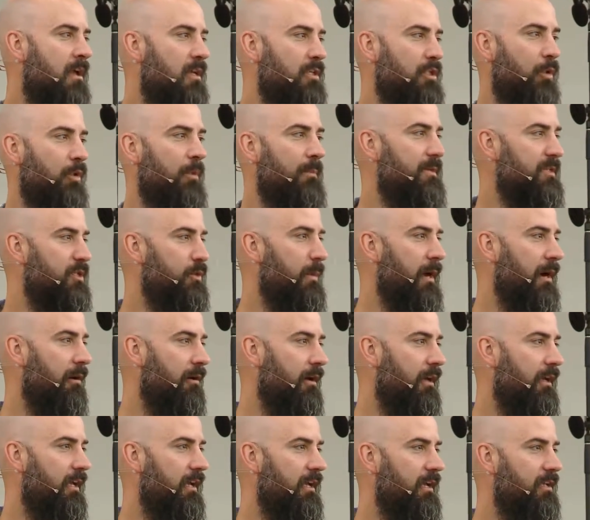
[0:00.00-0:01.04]
So, image
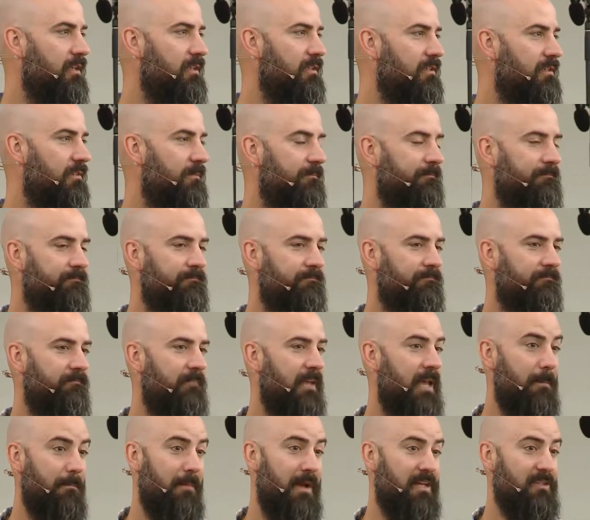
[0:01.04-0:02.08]
bearing is
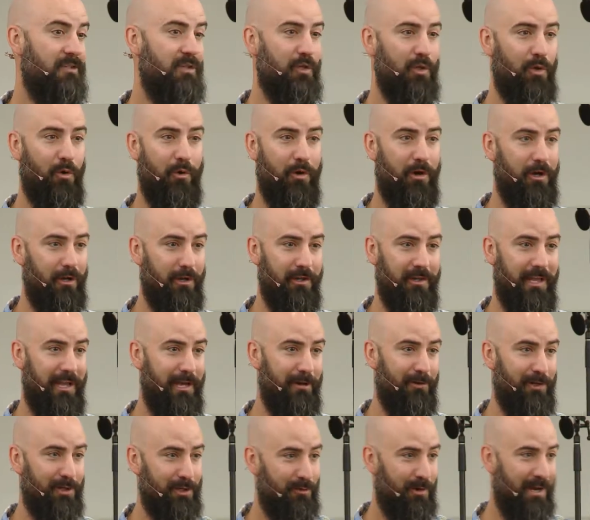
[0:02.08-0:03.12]
ambassadorial
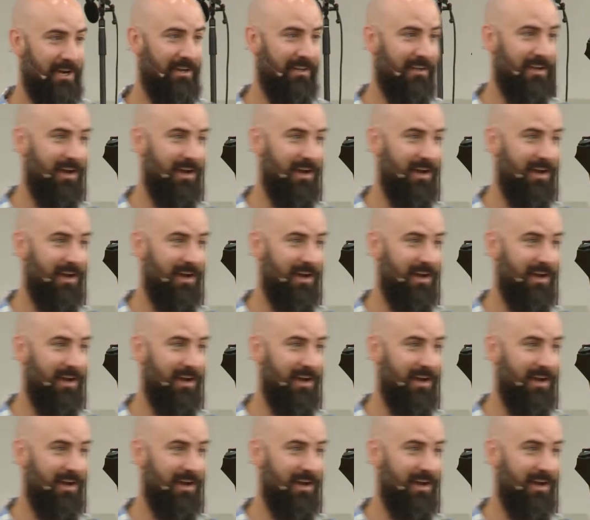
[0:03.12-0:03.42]
language, right?